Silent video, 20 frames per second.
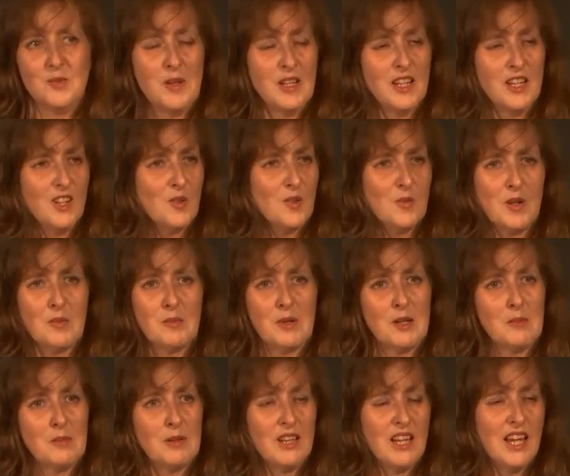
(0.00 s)
depending on where
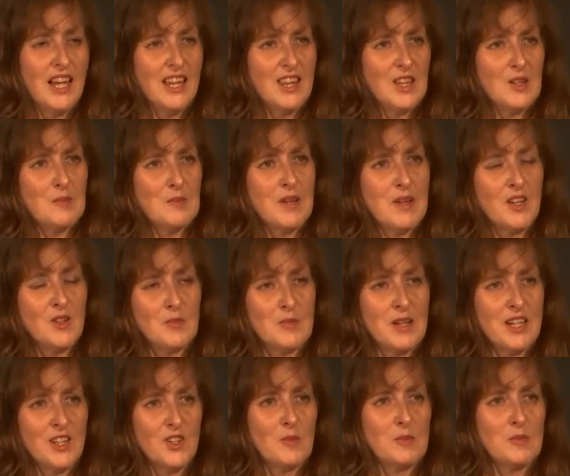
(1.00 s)
people are, there may or
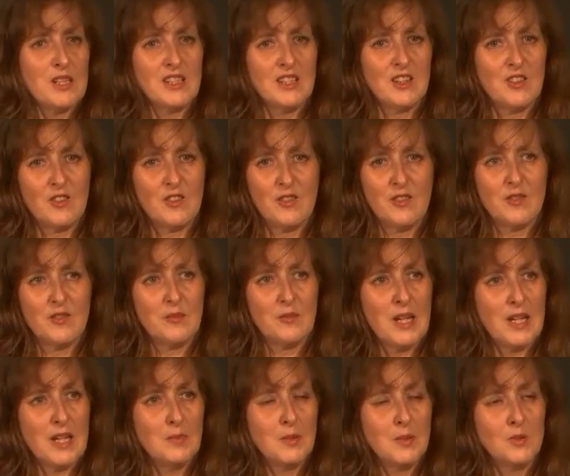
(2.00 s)
may not be enough
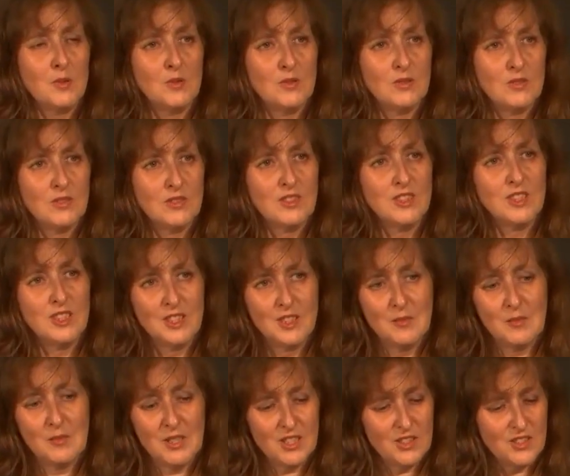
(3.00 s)
people.
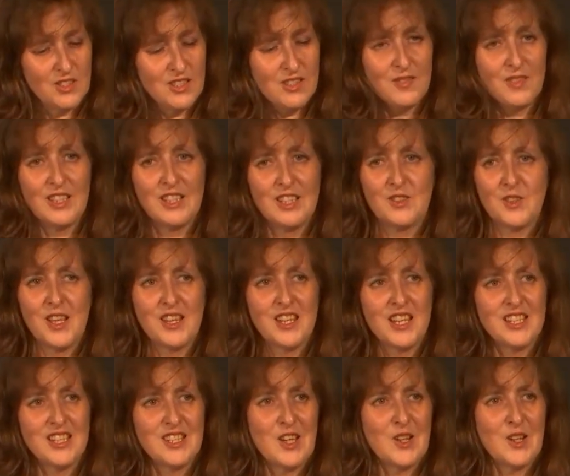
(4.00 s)
But I'll definitely write
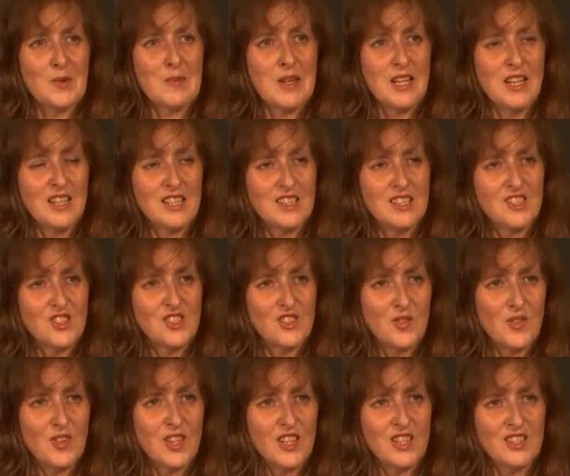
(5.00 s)
that down on my list
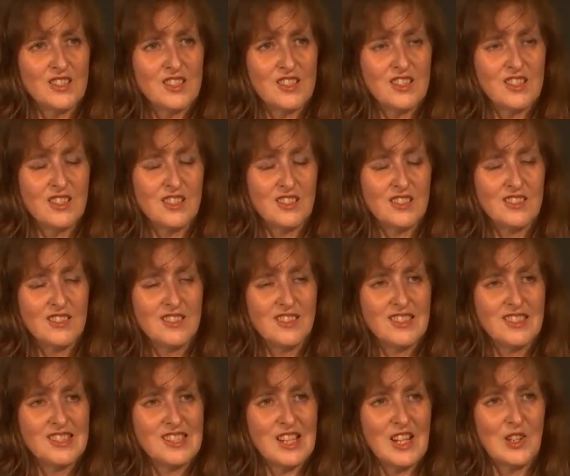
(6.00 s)
of things to
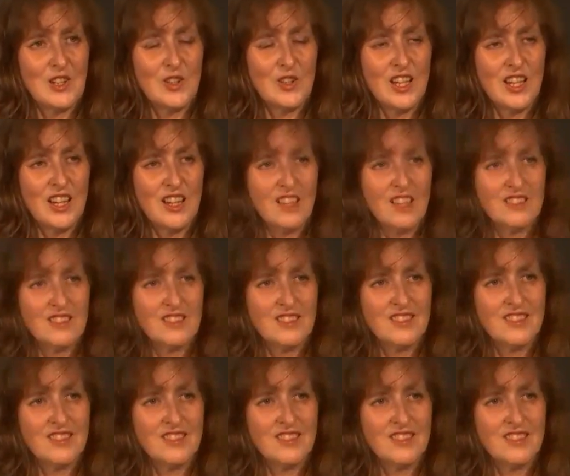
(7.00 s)
start looking at.